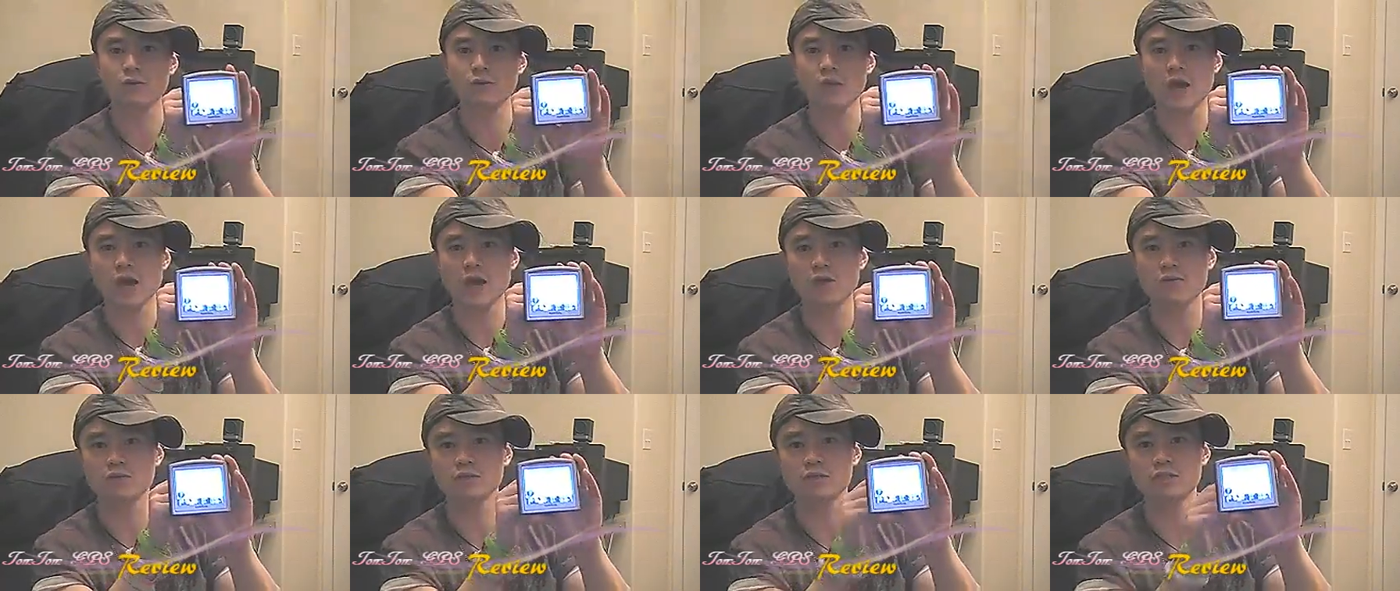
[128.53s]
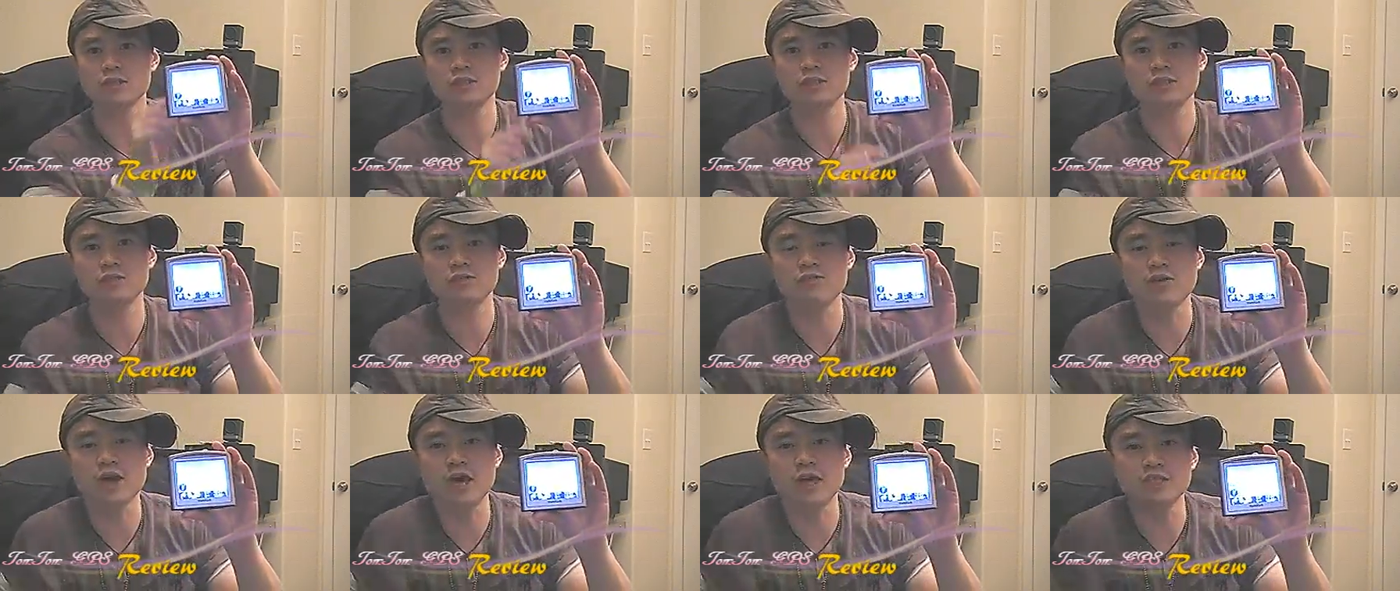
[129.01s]
around with this
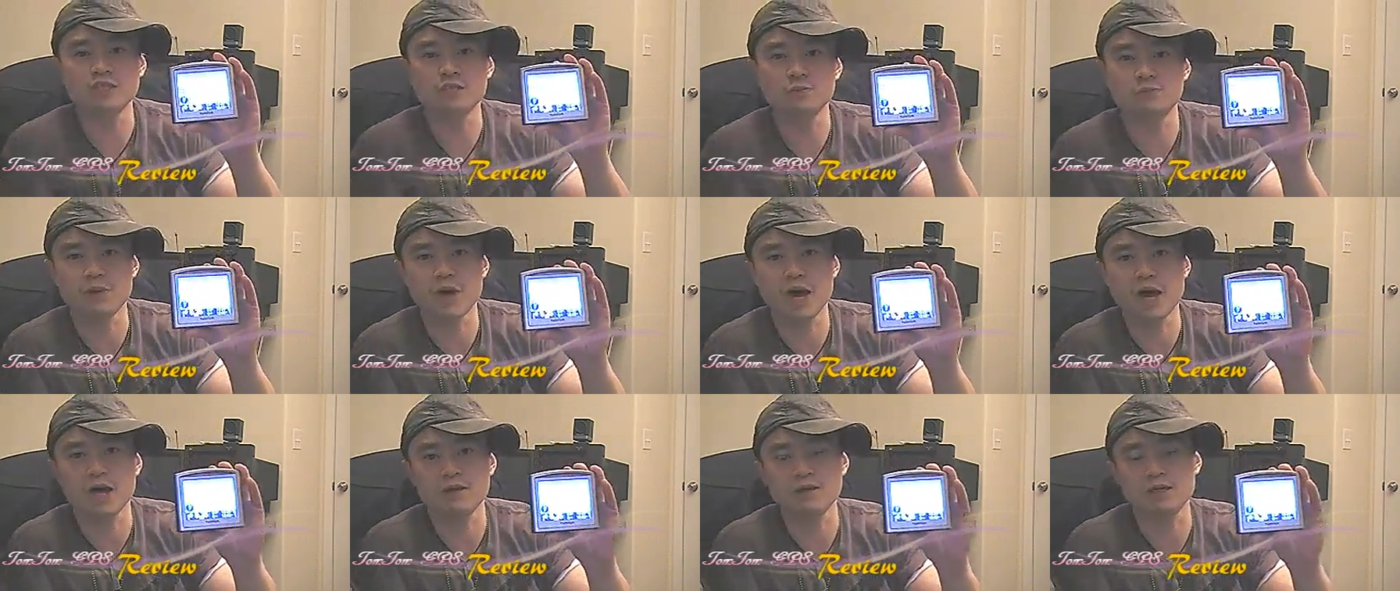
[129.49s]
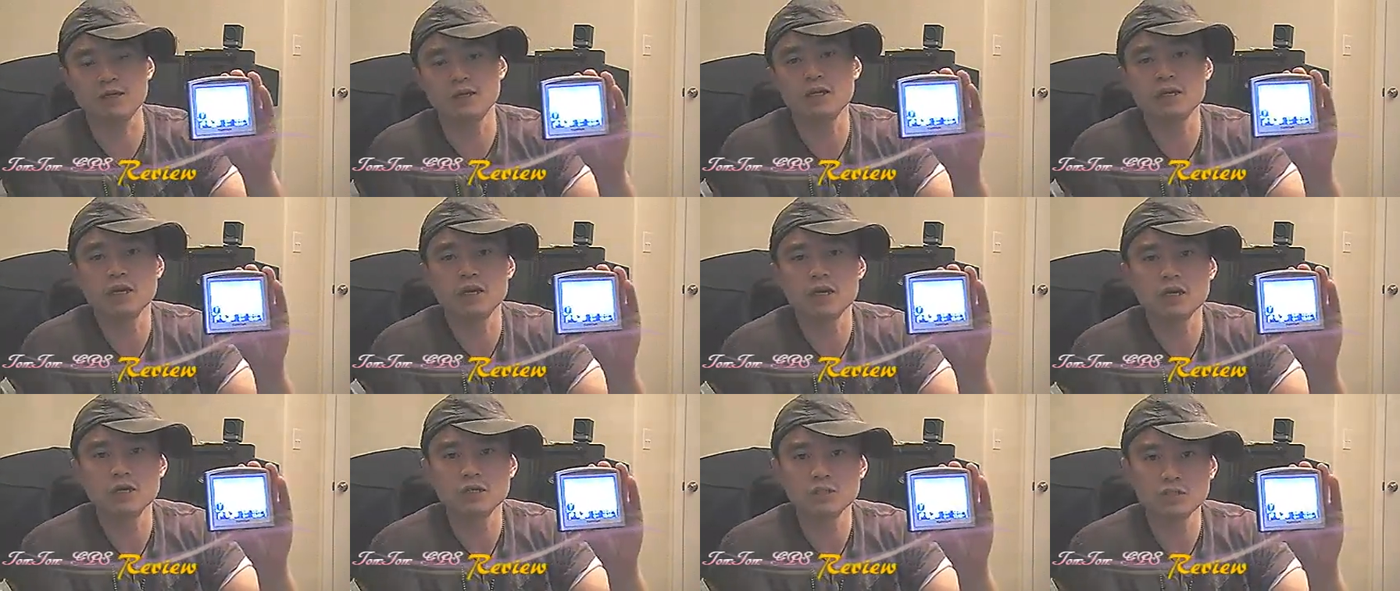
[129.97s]
device about uh,
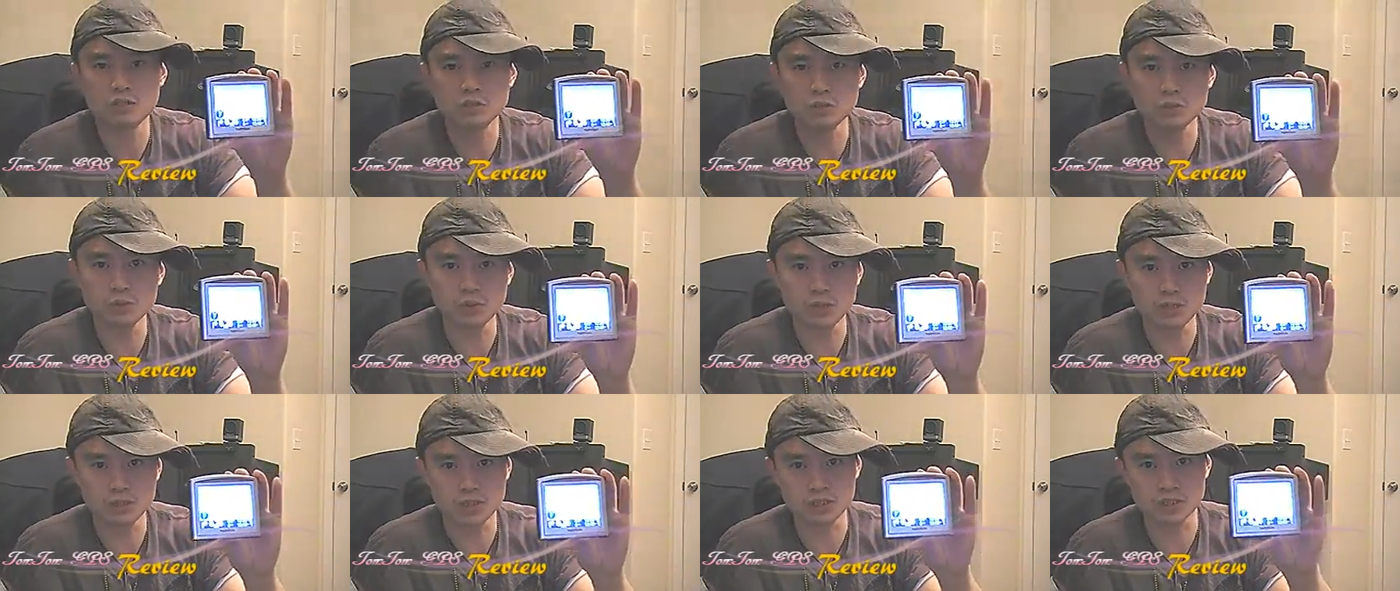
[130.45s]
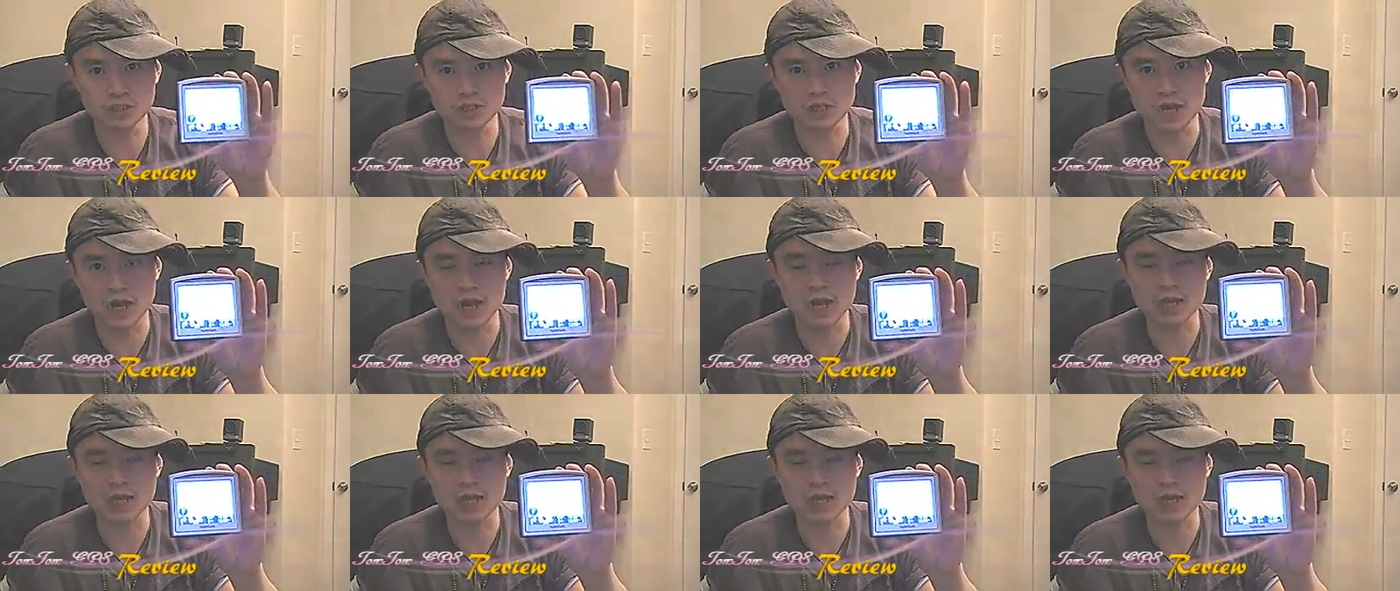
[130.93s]
two weeks now.